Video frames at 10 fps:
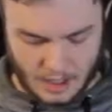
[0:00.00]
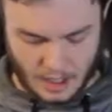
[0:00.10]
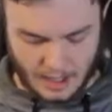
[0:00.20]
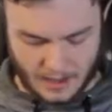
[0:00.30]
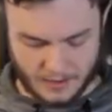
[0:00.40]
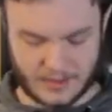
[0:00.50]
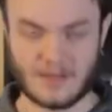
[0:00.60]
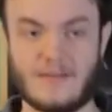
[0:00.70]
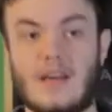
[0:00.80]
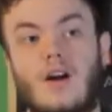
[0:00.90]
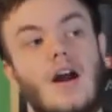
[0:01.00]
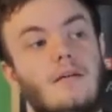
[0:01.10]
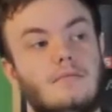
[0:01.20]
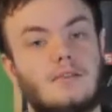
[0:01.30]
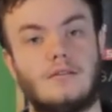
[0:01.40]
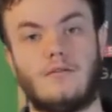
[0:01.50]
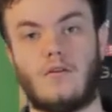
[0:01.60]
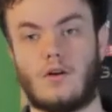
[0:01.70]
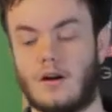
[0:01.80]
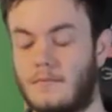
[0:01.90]
the VRMs
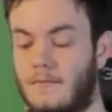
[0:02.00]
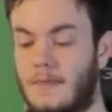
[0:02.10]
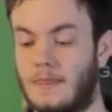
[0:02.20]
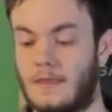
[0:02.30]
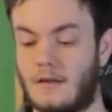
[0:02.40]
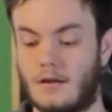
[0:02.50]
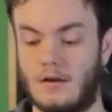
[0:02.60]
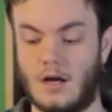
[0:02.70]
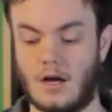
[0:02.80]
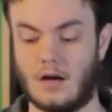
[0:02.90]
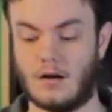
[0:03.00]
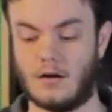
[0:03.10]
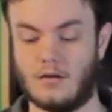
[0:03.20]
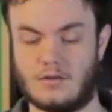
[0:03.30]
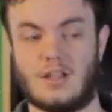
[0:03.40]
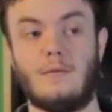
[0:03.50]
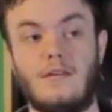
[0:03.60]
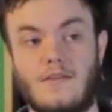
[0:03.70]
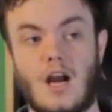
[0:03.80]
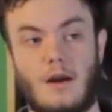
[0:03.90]
for it, or some of the
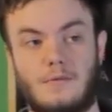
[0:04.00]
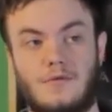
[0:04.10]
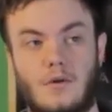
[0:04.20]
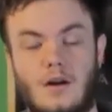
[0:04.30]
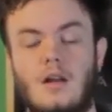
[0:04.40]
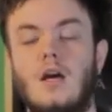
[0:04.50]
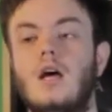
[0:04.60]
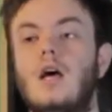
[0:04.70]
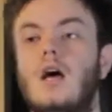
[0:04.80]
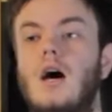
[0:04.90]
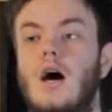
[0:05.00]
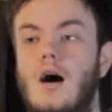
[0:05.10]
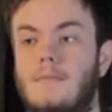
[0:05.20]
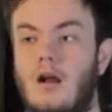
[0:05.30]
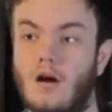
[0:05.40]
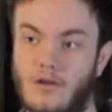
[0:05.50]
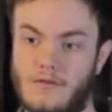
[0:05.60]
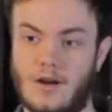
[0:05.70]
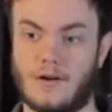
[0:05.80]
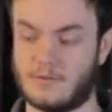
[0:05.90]
VRMs for it. Not all
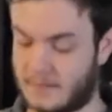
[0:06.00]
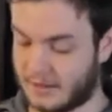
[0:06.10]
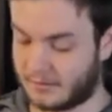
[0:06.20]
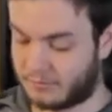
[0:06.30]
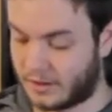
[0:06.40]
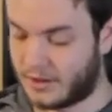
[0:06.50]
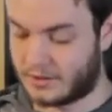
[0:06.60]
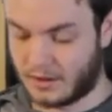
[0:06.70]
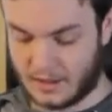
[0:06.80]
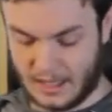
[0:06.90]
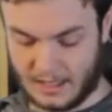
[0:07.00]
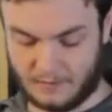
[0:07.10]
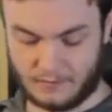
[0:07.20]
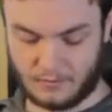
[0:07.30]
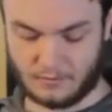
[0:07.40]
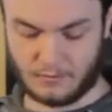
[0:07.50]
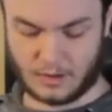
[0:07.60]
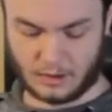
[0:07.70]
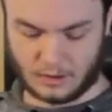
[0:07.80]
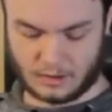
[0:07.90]
the VRMs, because I'm pretty sure that if you were
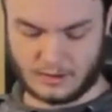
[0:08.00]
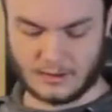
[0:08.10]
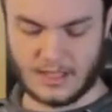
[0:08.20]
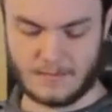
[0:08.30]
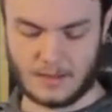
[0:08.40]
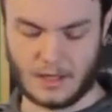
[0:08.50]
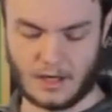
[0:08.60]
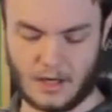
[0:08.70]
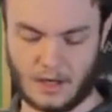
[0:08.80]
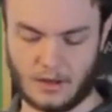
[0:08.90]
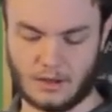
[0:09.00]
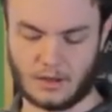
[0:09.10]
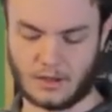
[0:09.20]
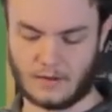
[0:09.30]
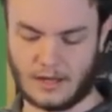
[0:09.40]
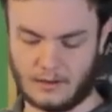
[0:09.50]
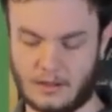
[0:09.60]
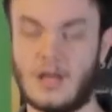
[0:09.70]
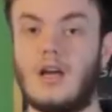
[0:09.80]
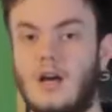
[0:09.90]
to look deep in here and look around,
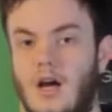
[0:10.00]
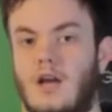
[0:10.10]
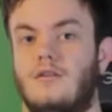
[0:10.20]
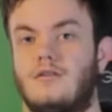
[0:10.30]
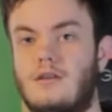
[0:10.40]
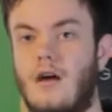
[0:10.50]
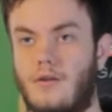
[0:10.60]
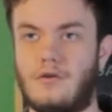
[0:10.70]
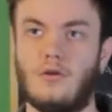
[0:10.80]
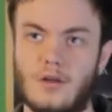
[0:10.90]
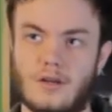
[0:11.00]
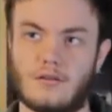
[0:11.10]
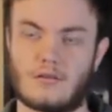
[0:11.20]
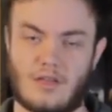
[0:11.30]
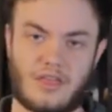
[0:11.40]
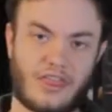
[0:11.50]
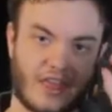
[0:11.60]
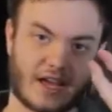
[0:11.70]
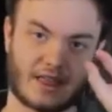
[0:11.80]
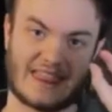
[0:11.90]
and you see all the cooling, the
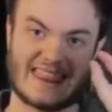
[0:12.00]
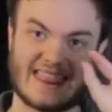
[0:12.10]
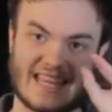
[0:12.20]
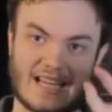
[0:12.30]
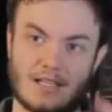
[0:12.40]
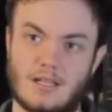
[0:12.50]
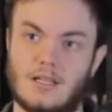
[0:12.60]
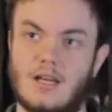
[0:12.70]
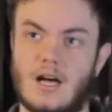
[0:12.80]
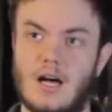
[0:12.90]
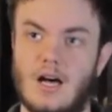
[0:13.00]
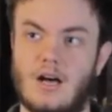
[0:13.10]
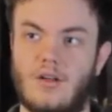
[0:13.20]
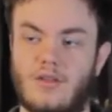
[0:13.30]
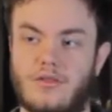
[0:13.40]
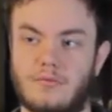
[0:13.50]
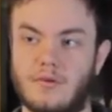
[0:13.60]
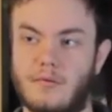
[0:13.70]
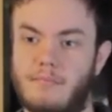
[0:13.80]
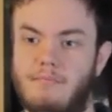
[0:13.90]
thick
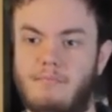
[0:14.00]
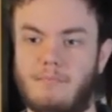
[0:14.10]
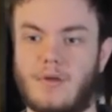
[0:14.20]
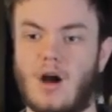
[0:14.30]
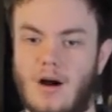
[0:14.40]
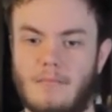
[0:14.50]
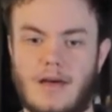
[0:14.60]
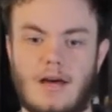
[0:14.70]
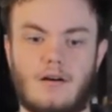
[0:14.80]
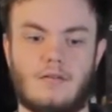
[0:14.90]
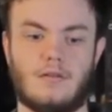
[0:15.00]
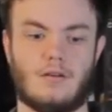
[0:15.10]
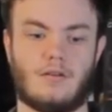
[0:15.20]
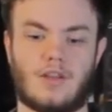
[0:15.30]
thermal compound or